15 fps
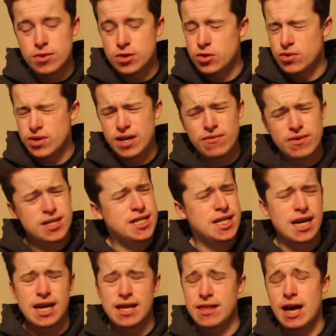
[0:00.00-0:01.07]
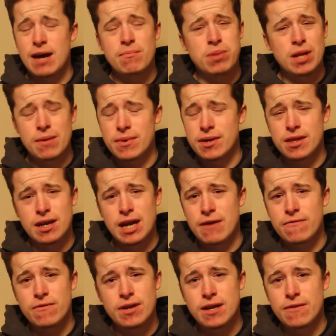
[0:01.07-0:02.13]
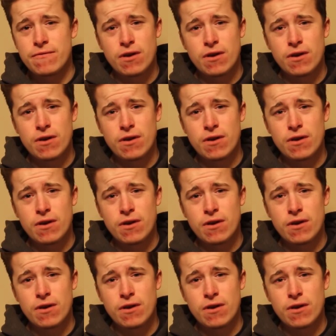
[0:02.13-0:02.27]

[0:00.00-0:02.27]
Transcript: don't even say that I'm blaming the referee